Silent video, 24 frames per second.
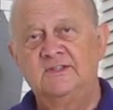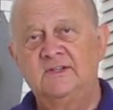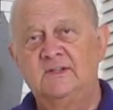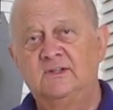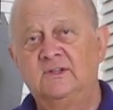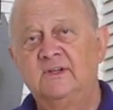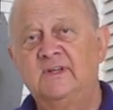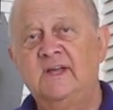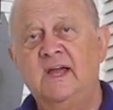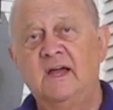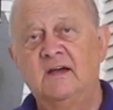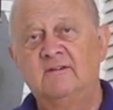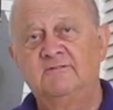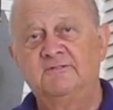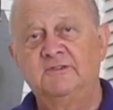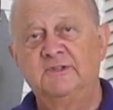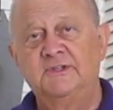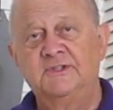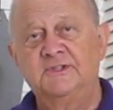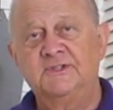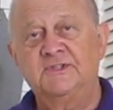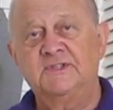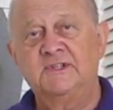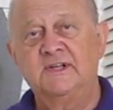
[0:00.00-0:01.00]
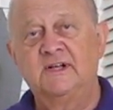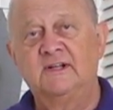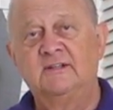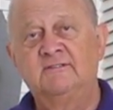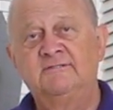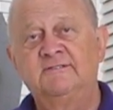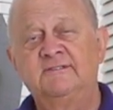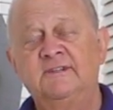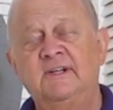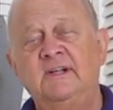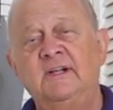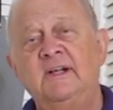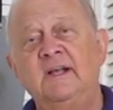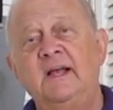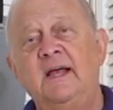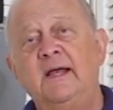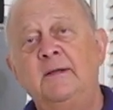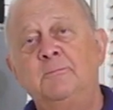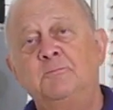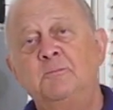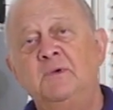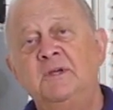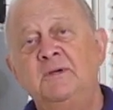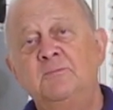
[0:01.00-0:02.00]
Look out for yourself,
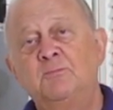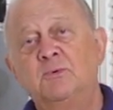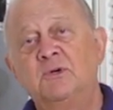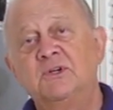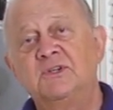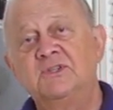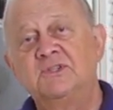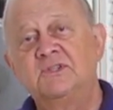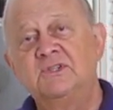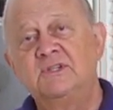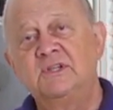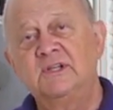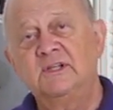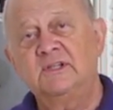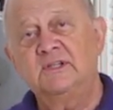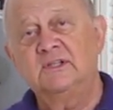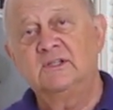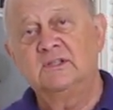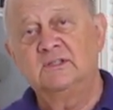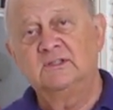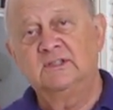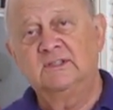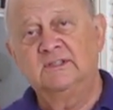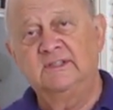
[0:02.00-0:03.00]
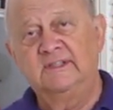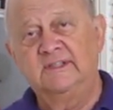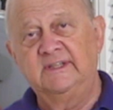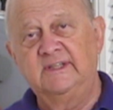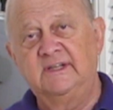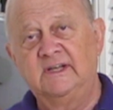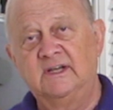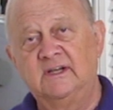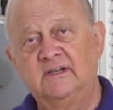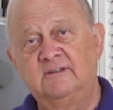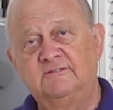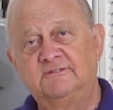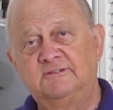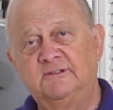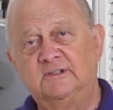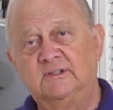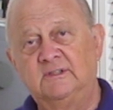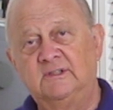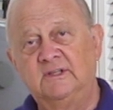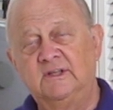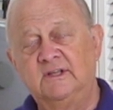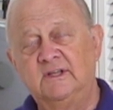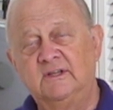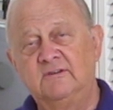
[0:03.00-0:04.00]
and be particularly
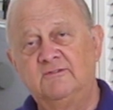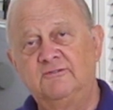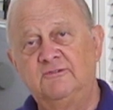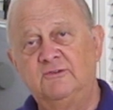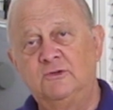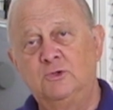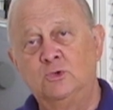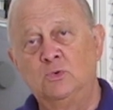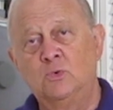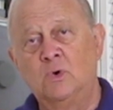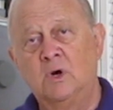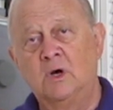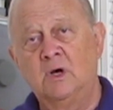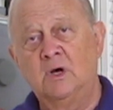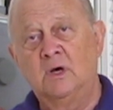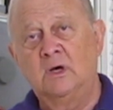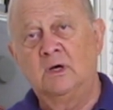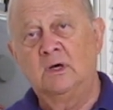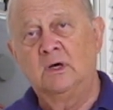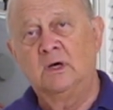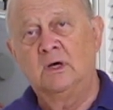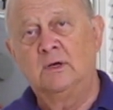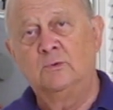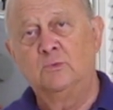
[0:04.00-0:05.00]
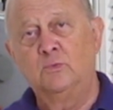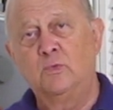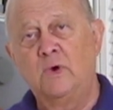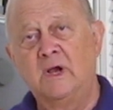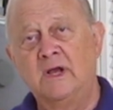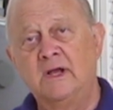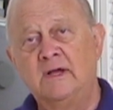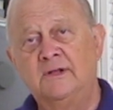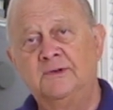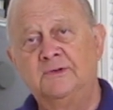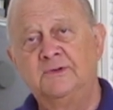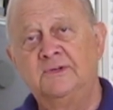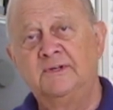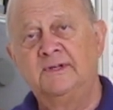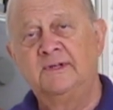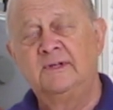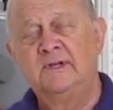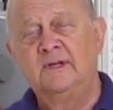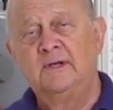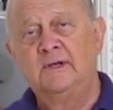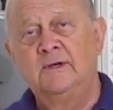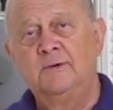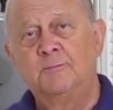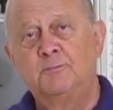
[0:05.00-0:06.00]
careful if you are around
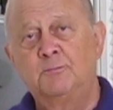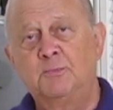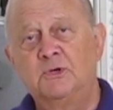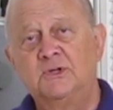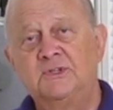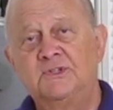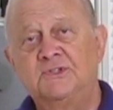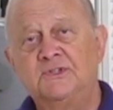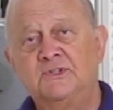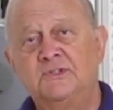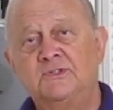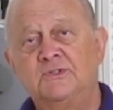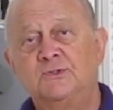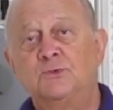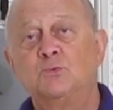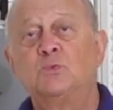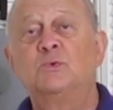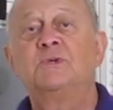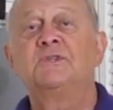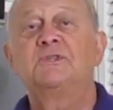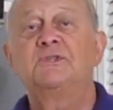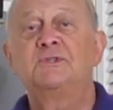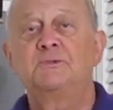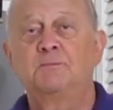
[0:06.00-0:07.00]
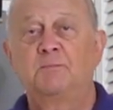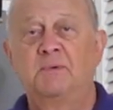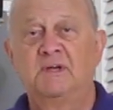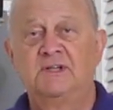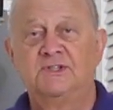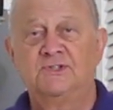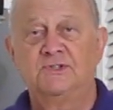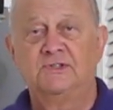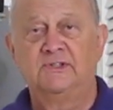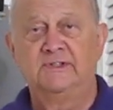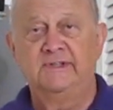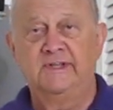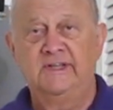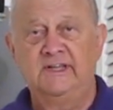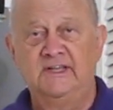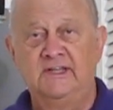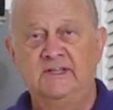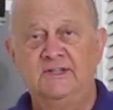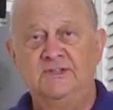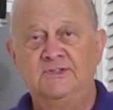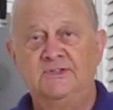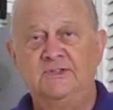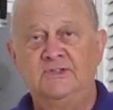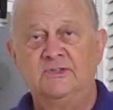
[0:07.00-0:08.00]
persons with special
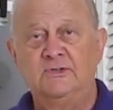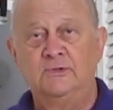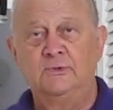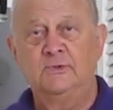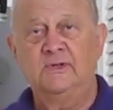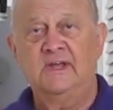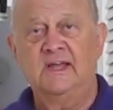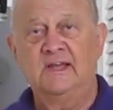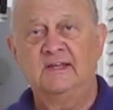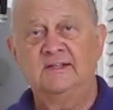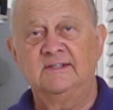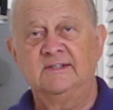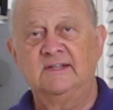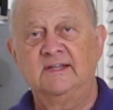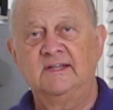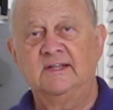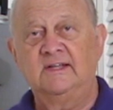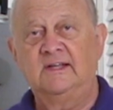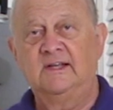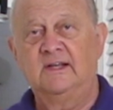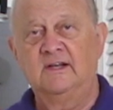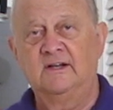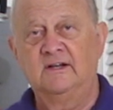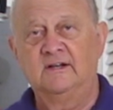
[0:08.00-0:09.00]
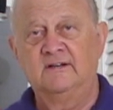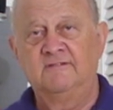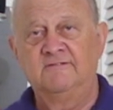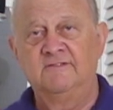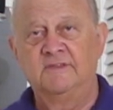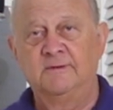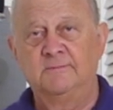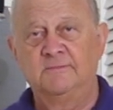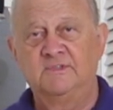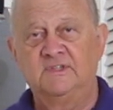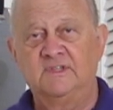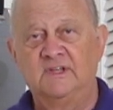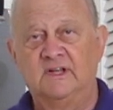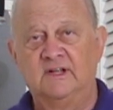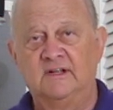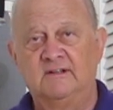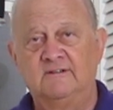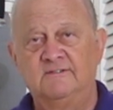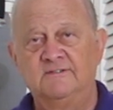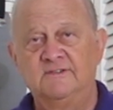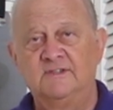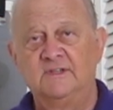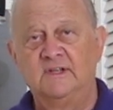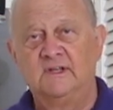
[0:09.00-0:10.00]
needs who can't take care of
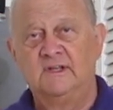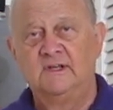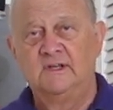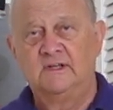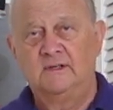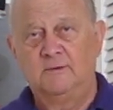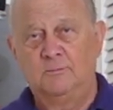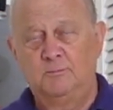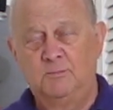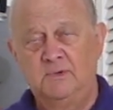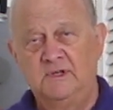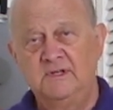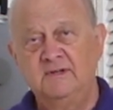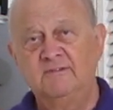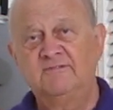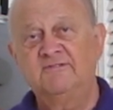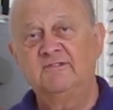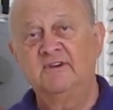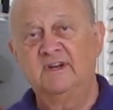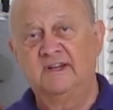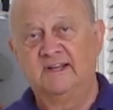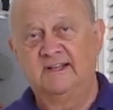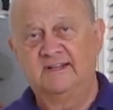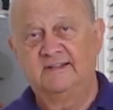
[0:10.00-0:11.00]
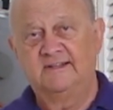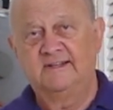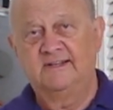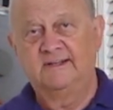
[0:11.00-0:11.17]
themselves. Be a friend.